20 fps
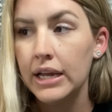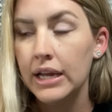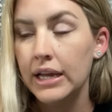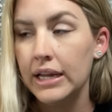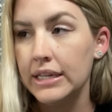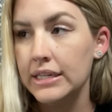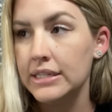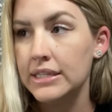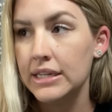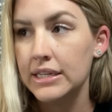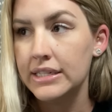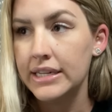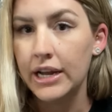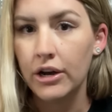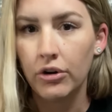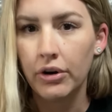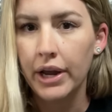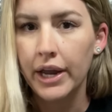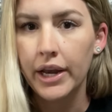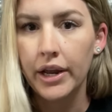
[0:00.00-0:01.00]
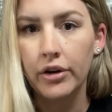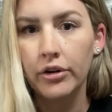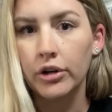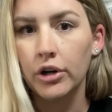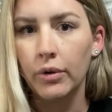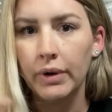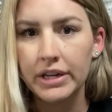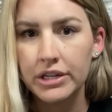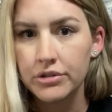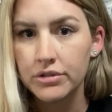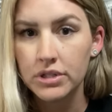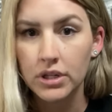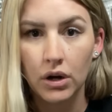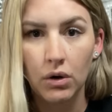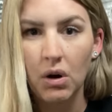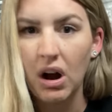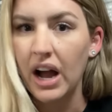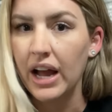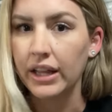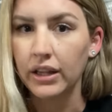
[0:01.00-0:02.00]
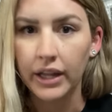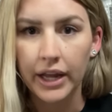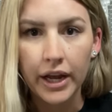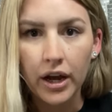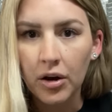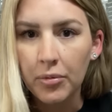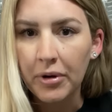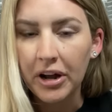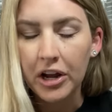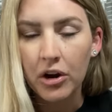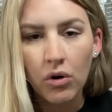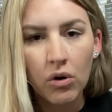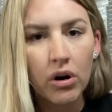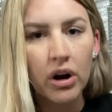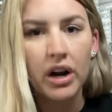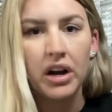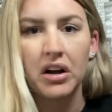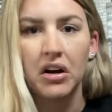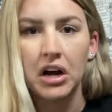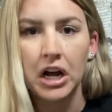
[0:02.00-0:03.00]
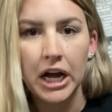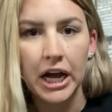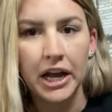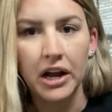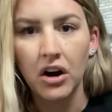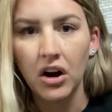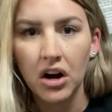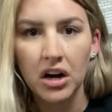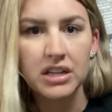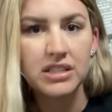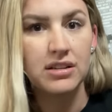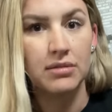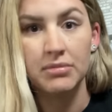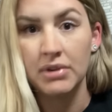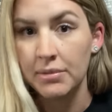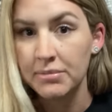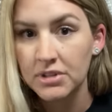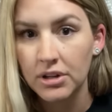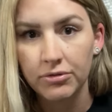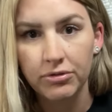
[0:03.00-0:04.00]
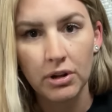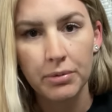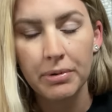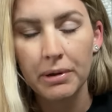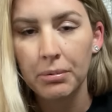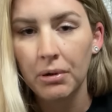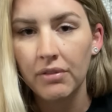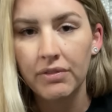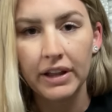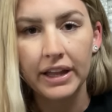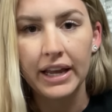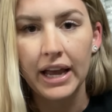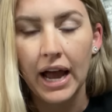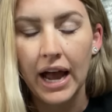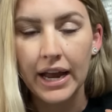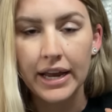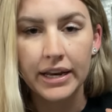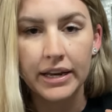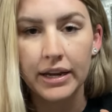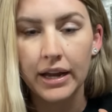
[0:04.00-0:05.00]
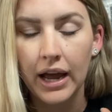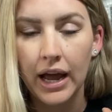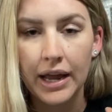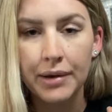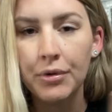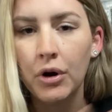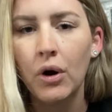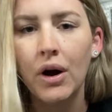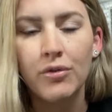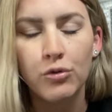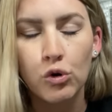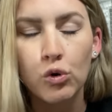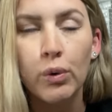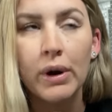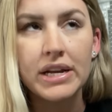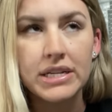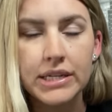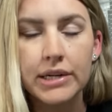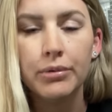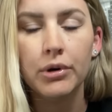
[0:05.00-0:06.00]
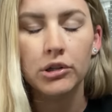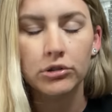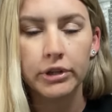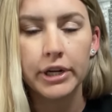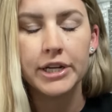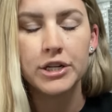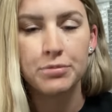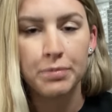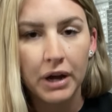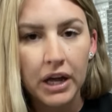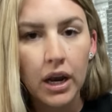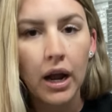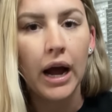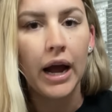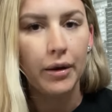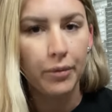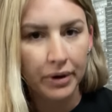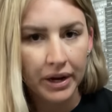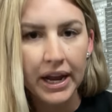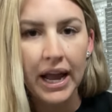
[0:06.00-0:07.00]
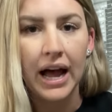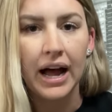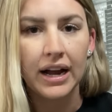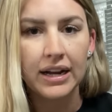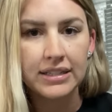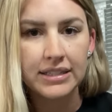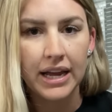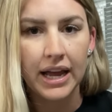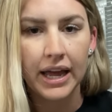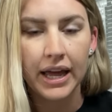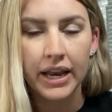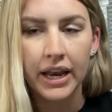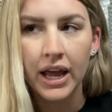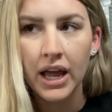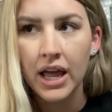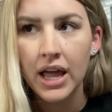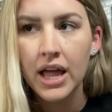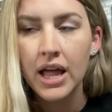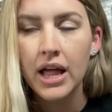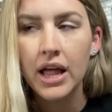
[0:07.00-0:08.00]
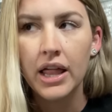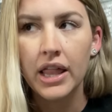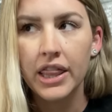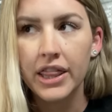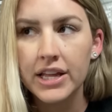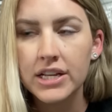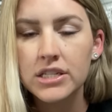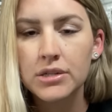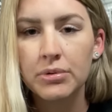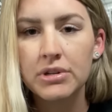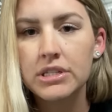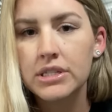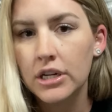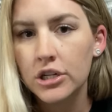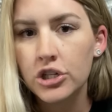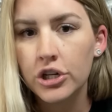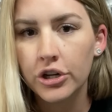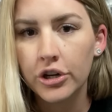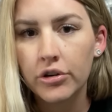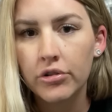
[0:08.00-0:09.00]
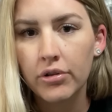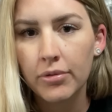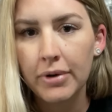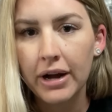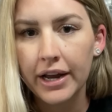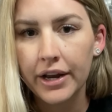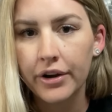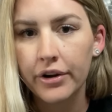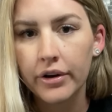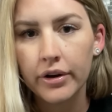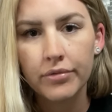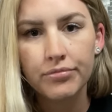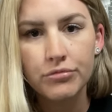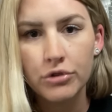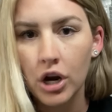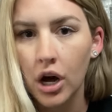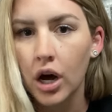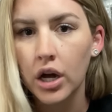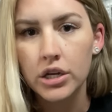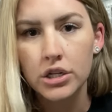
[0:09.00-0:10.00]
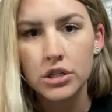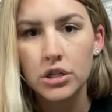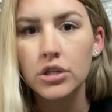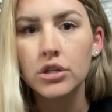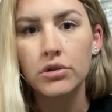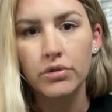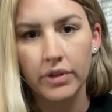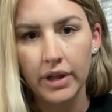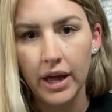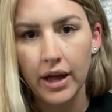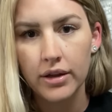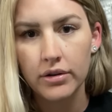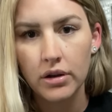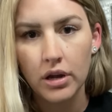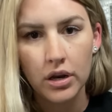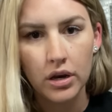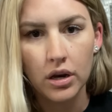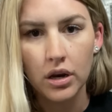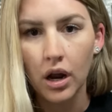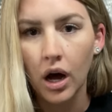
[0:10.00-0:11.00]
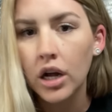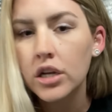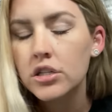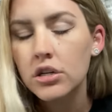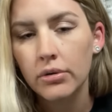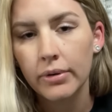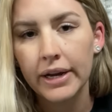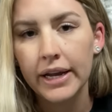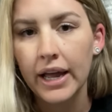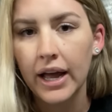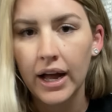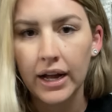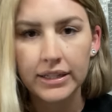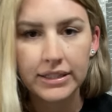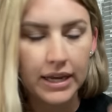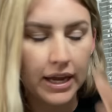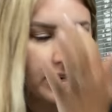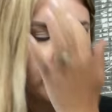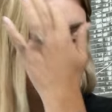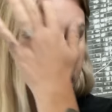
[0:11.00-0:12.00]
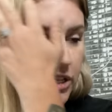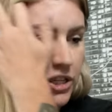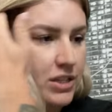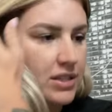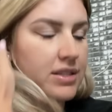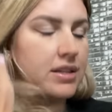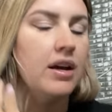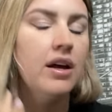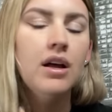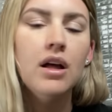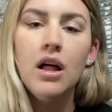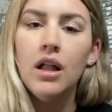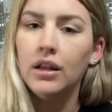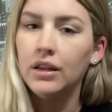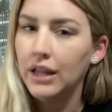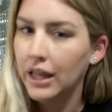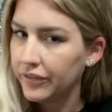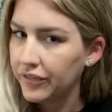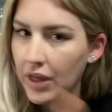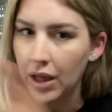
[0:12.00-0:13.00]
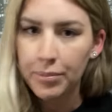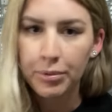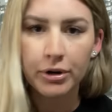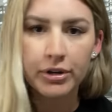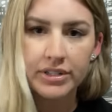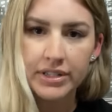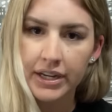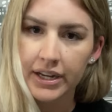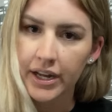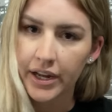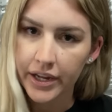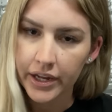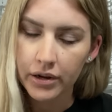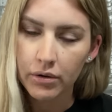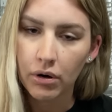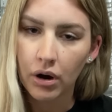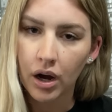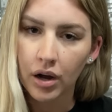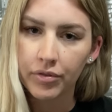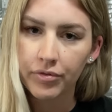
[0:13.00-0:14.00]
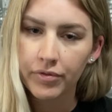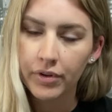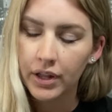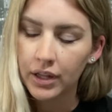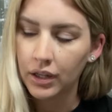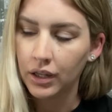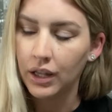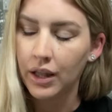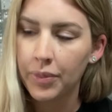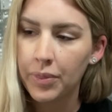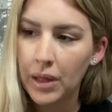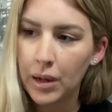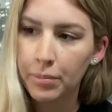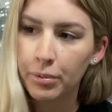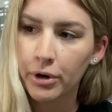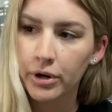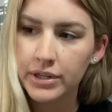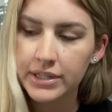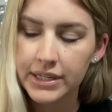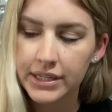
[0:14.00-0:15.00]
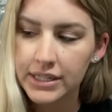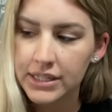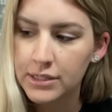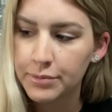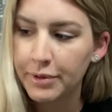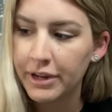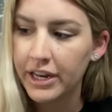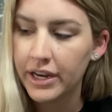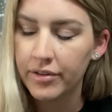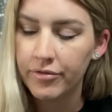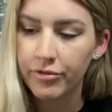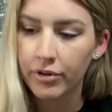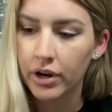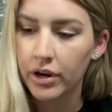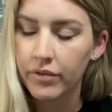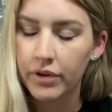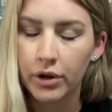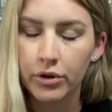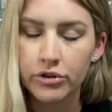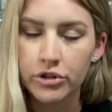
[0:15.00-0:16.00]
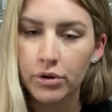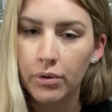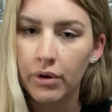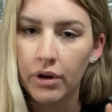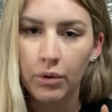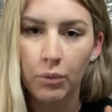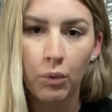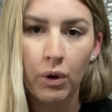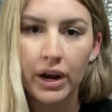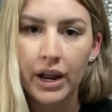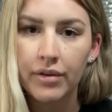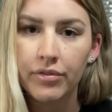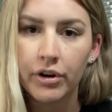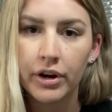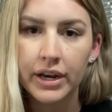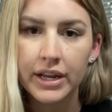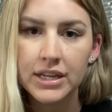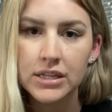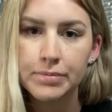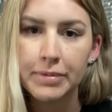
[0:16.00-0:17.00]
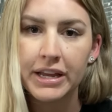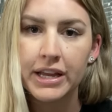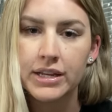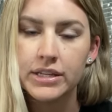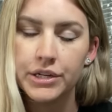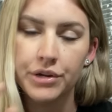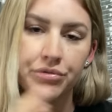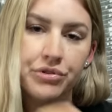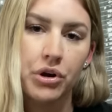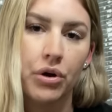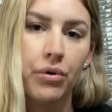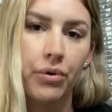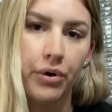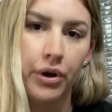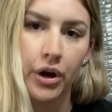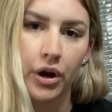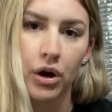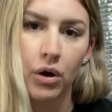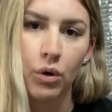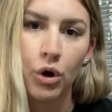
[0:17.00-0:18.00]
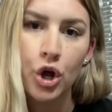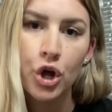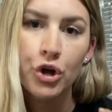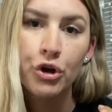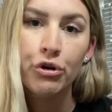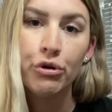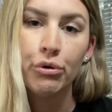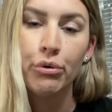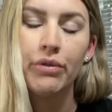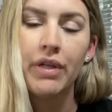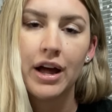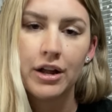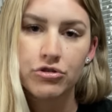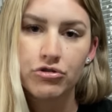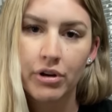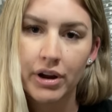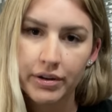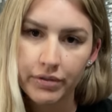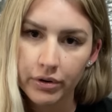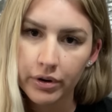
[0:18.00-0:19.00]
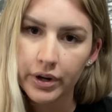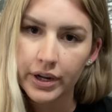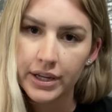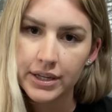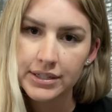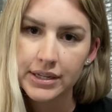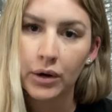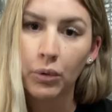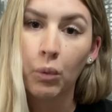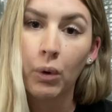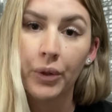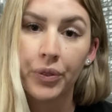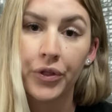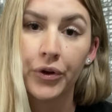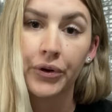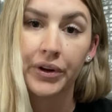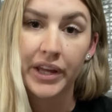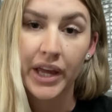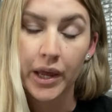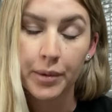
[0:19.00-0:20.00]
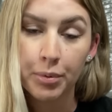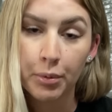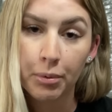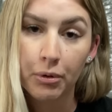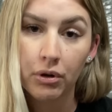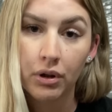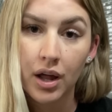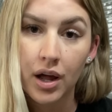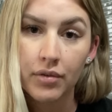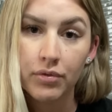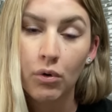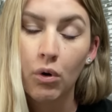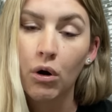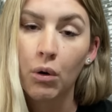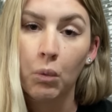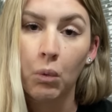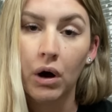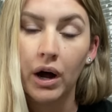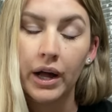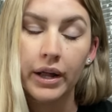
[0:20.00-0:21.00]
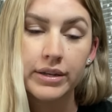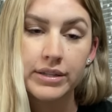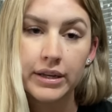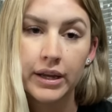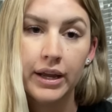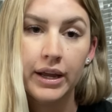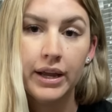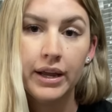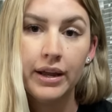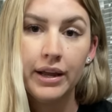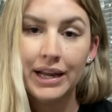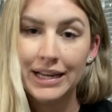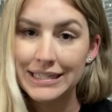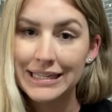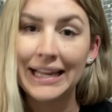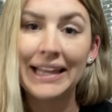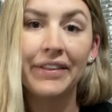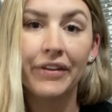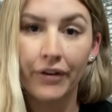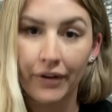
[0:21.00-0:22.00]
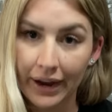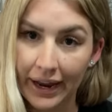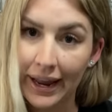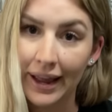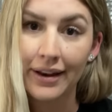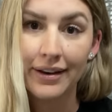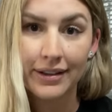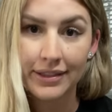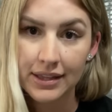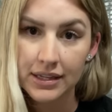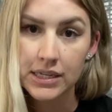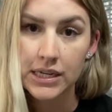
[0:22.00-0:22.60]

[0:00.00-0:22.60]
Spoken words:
is tailgating or going too slow, I lay on my horn, I honk, sometimes I'll flip people off. Like, I don't have crazy road rage, but I react. And this was such a good reminder not to do that, not to react, and to just let that person cut you off, let that person speed in front of you. Do whatever it is, because you don't know who that driver is and what they're capable of or what is in their hand at the